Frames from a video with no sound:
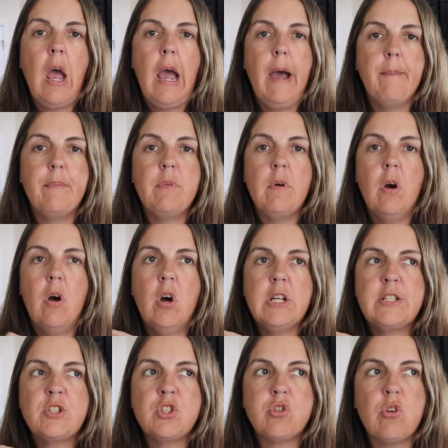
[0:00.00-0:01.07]
Um,
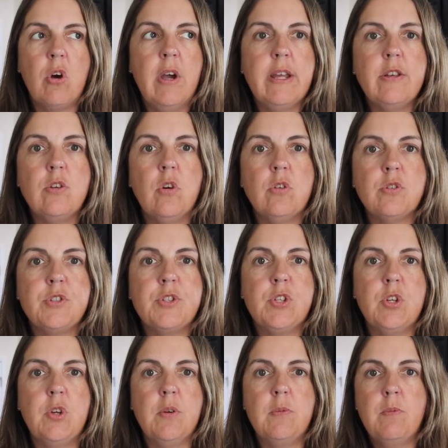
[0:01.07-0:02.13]
I try not
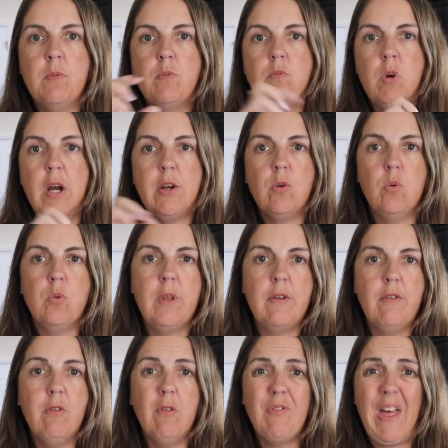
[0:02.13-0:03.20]
to write all
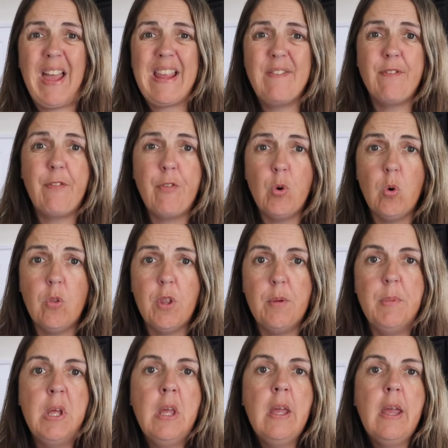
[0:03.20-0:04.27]
that, all that in for
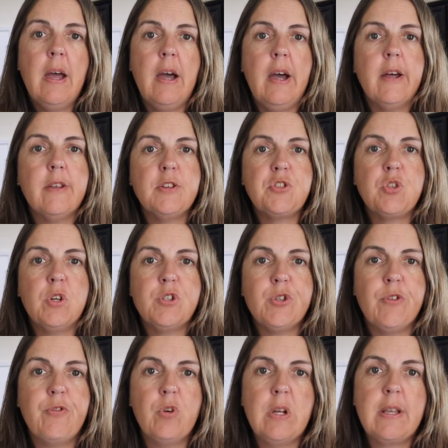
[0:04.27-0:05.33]
them and I try
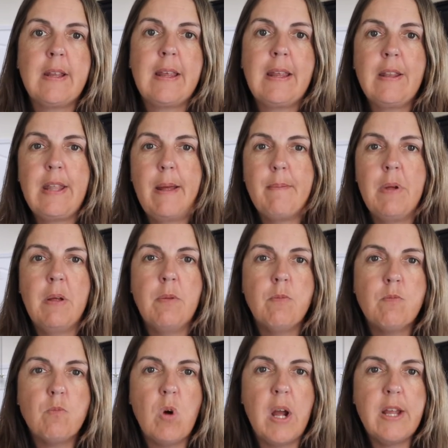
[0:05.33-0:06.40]
to avoid them
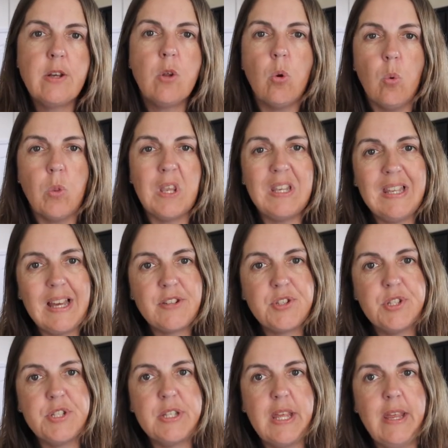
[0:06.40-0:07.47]
writing all the
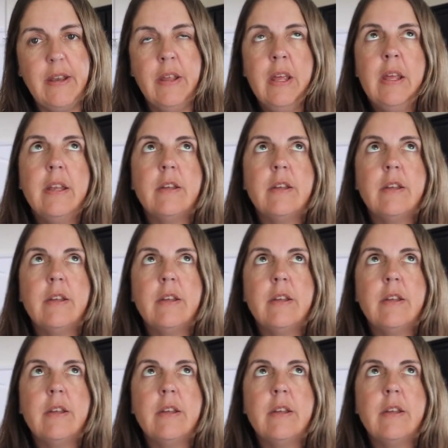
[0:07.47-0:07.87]
letters in.